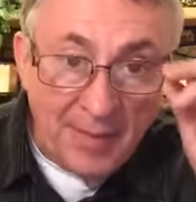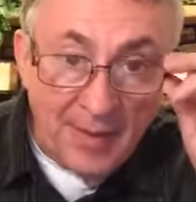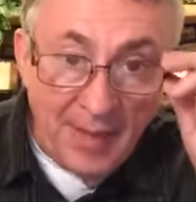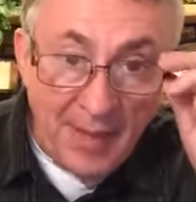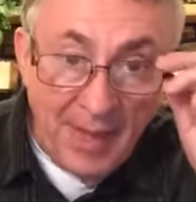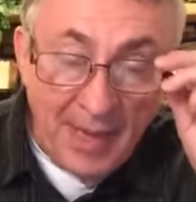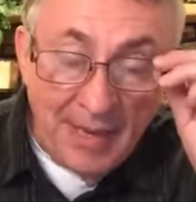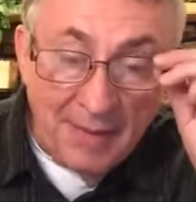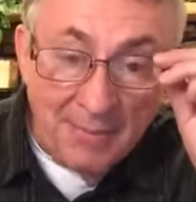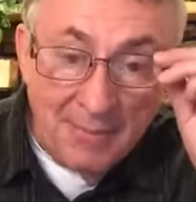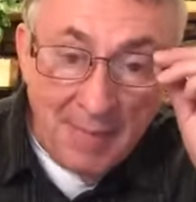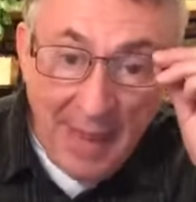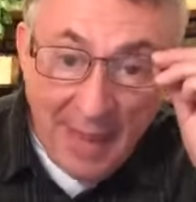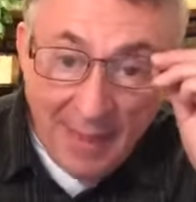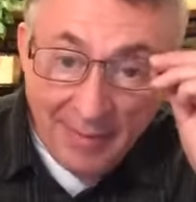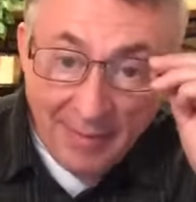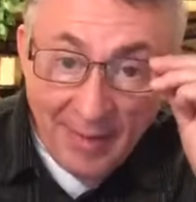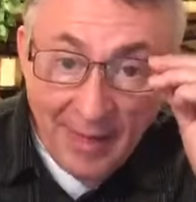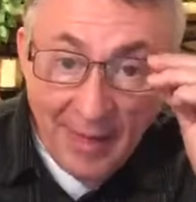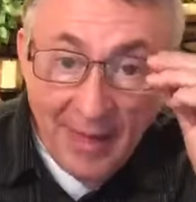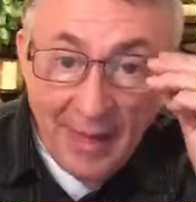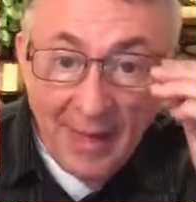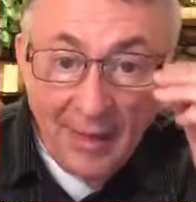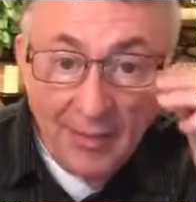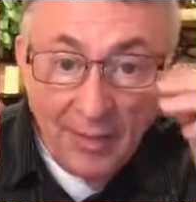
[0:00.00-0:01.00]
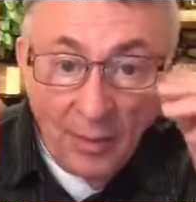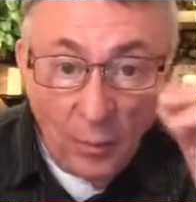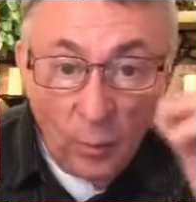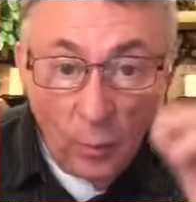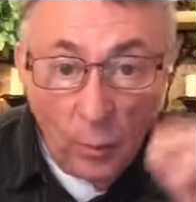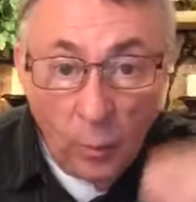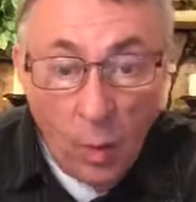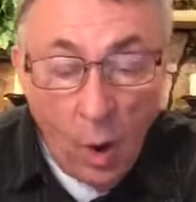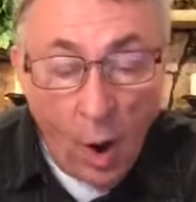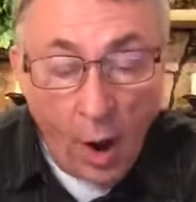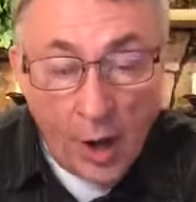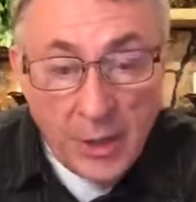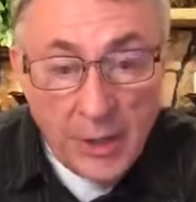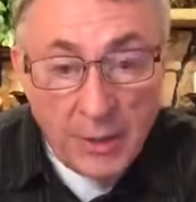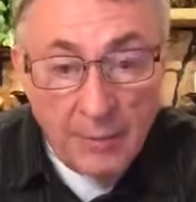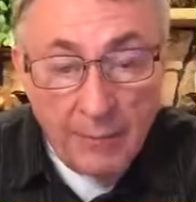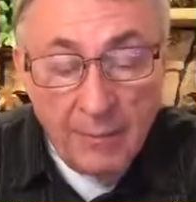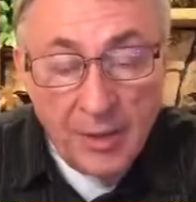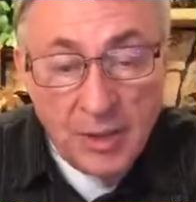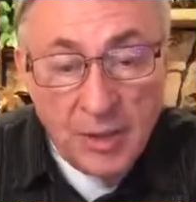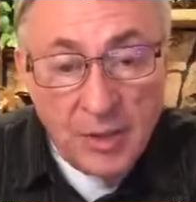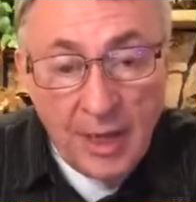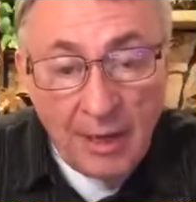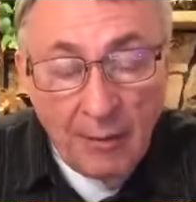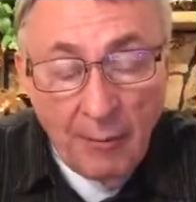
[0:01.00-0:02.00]
Amen the washing of
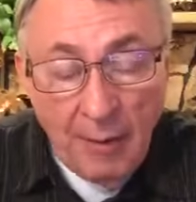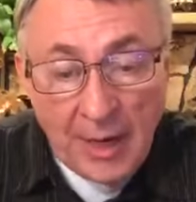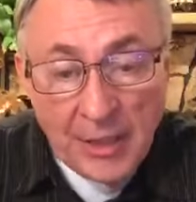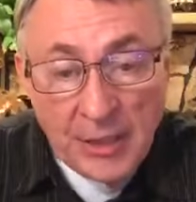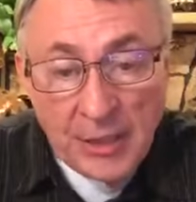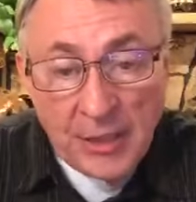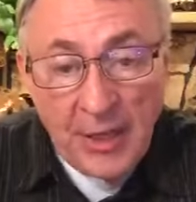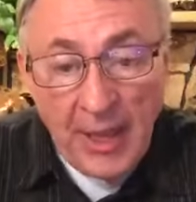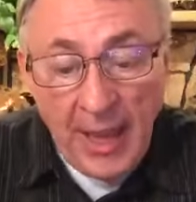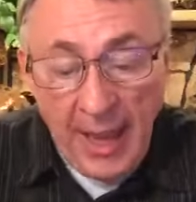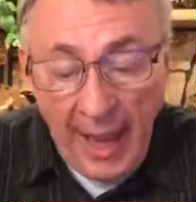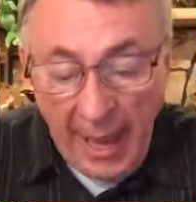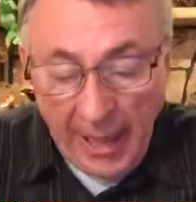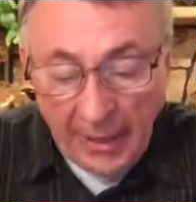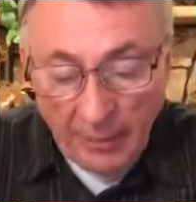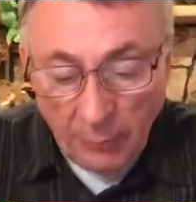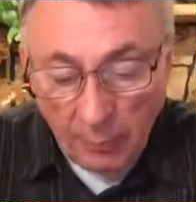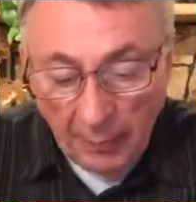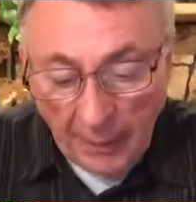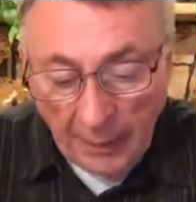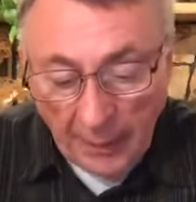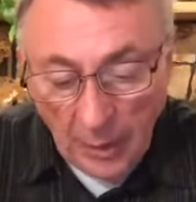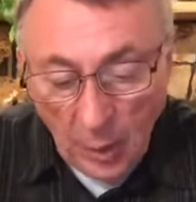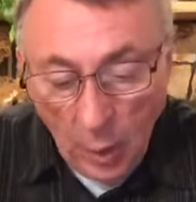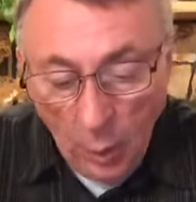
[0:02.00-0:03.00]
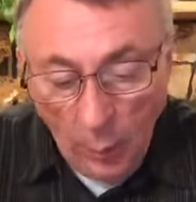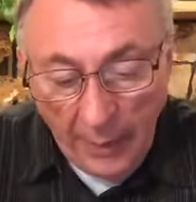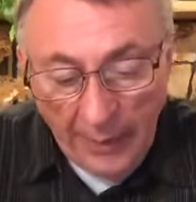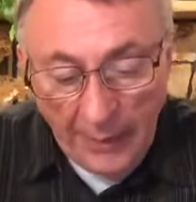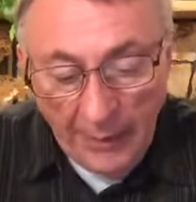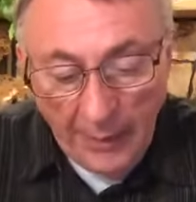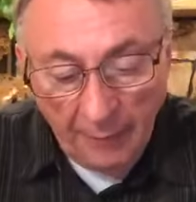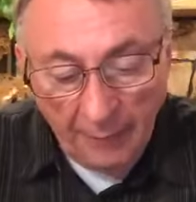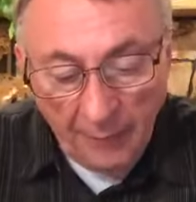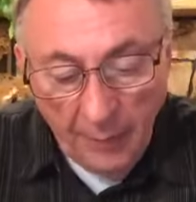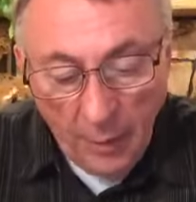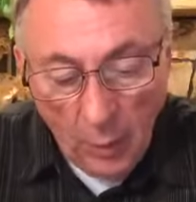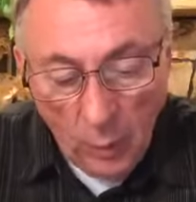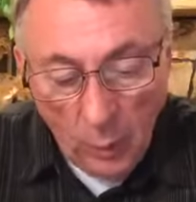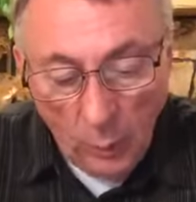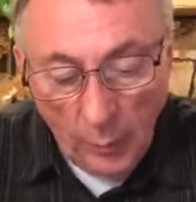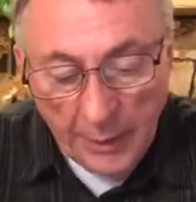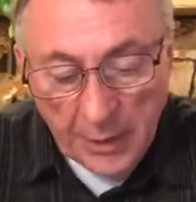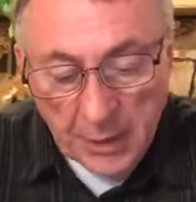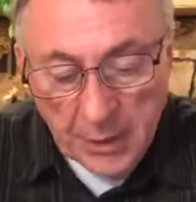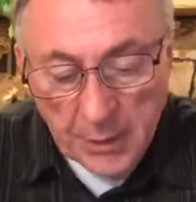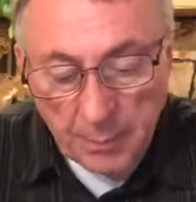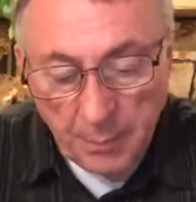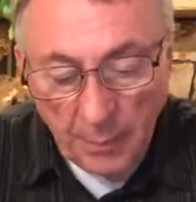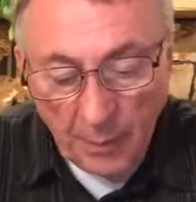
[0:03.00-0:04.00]
regeneration and renewing of the Holy
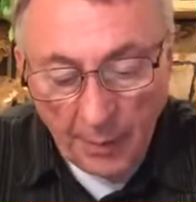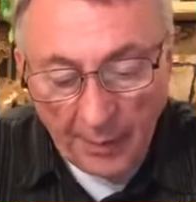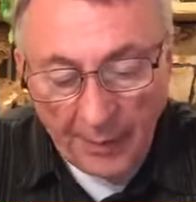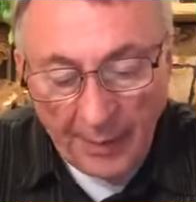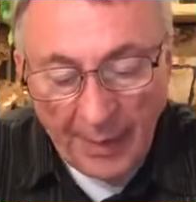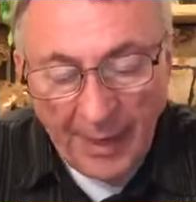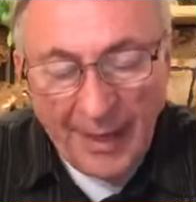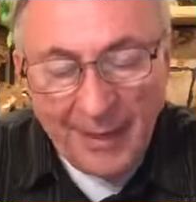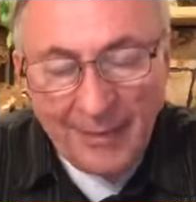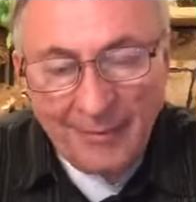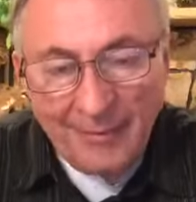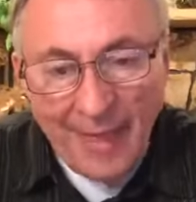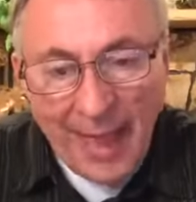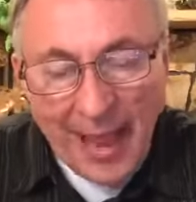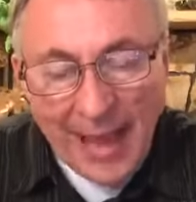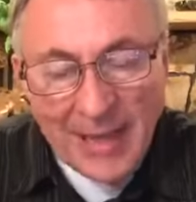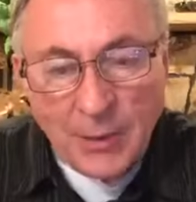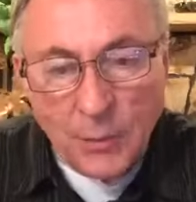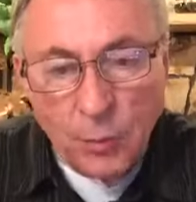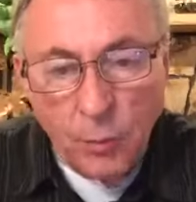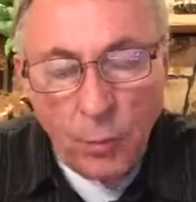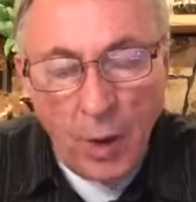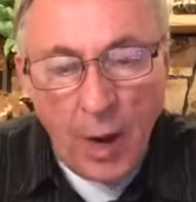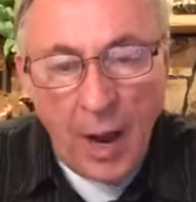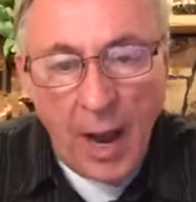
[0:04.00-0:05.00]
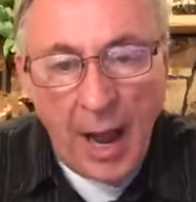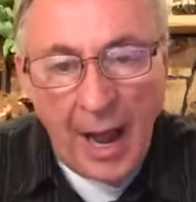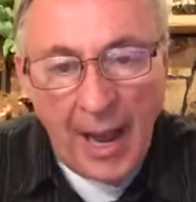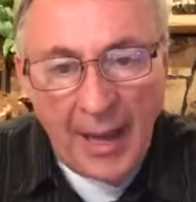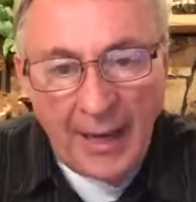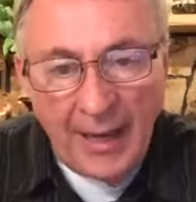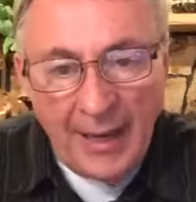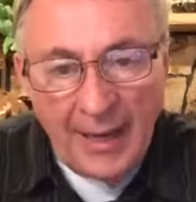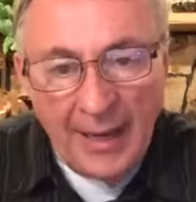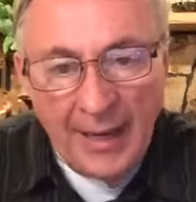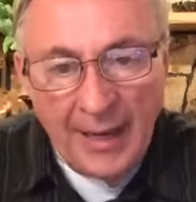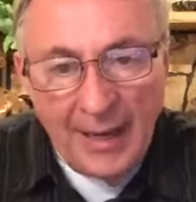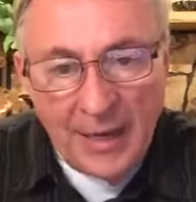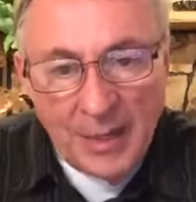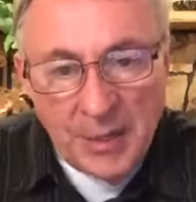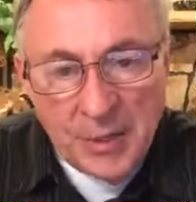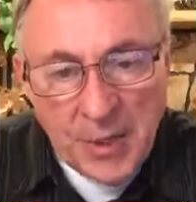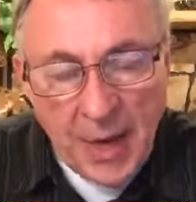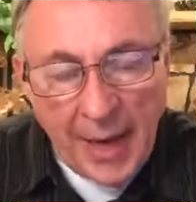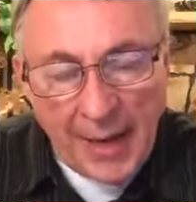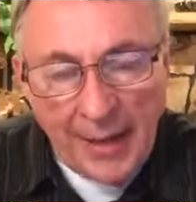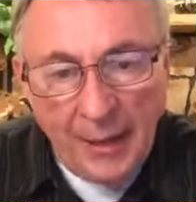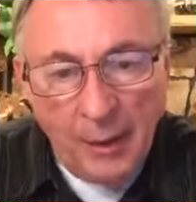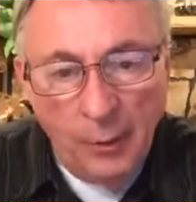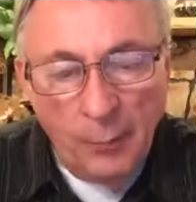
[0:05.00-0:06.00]
Spirit. That's why in
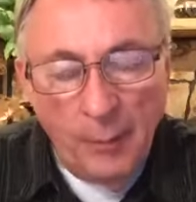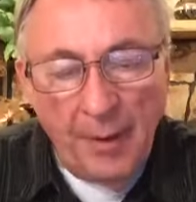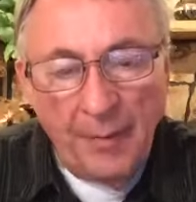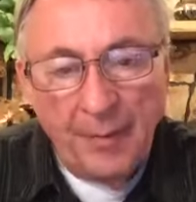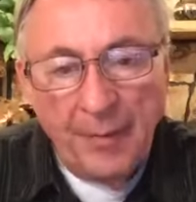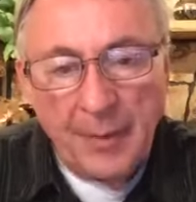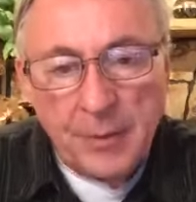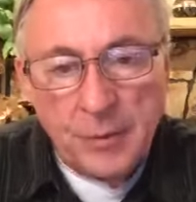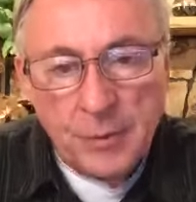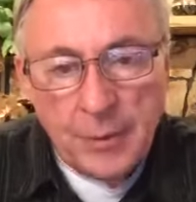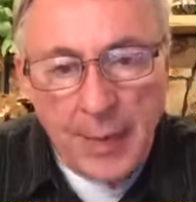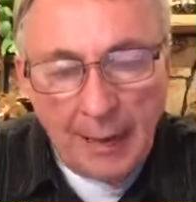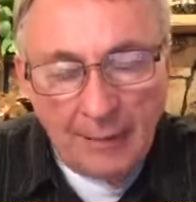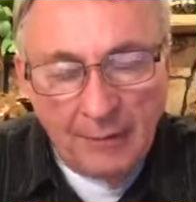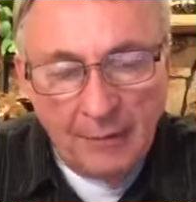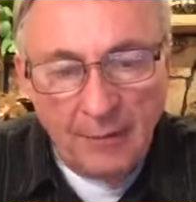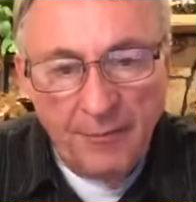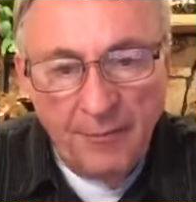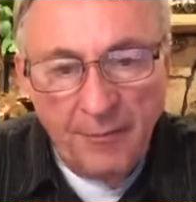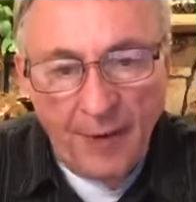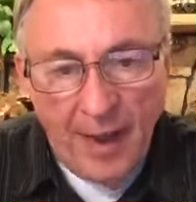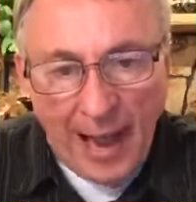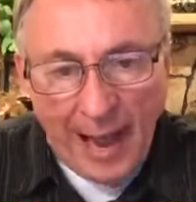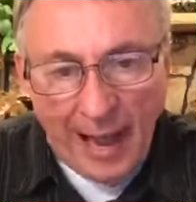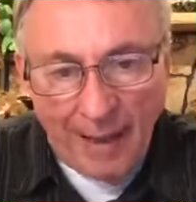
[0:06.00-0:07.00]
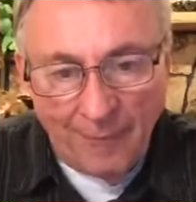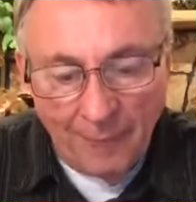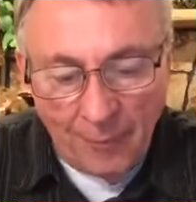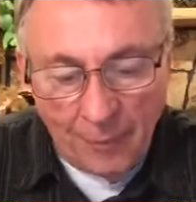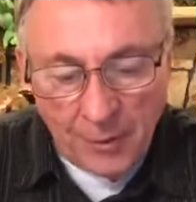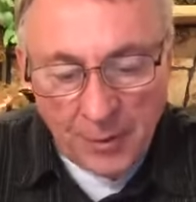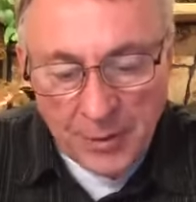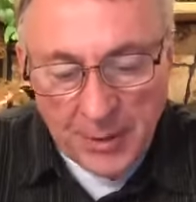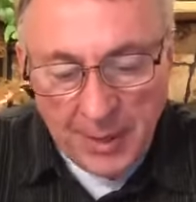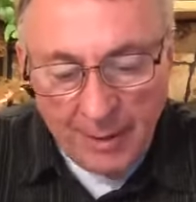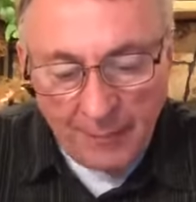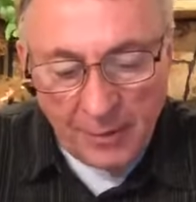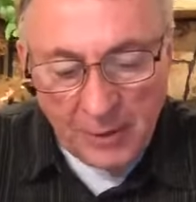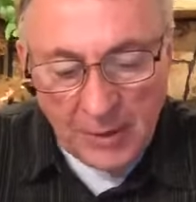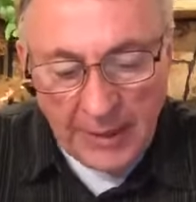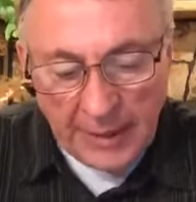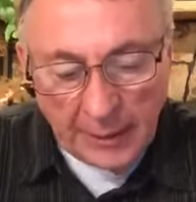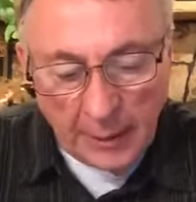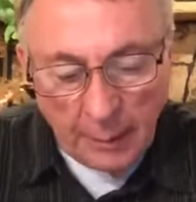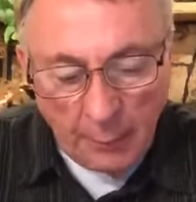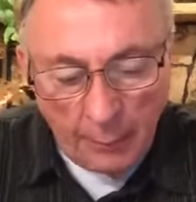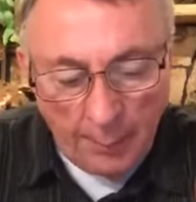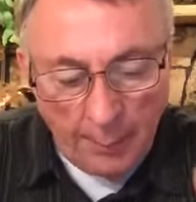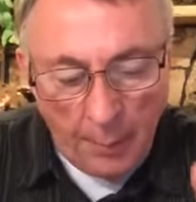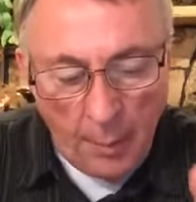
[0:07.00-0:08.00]
2 Corinthians chapter 5, verse 17,
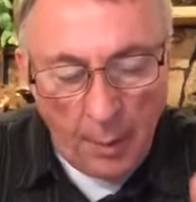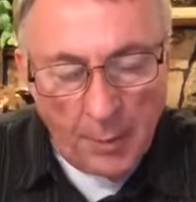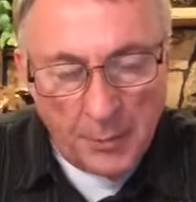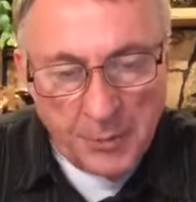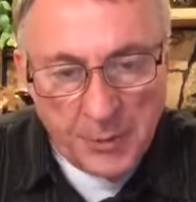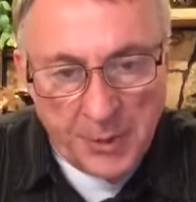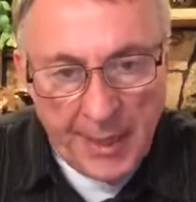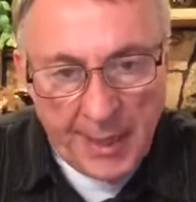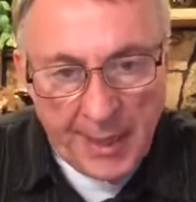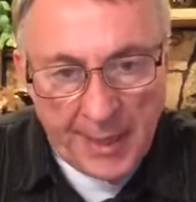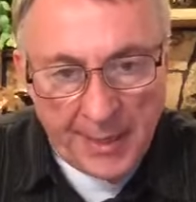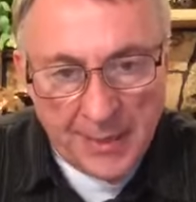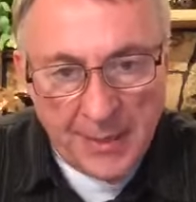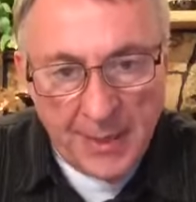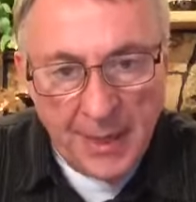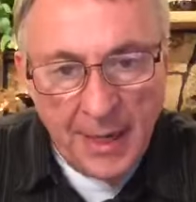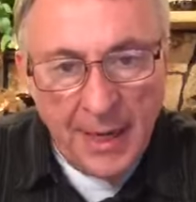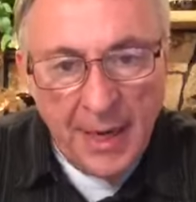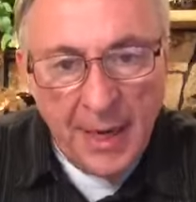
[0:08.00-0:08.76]
look what Paul says.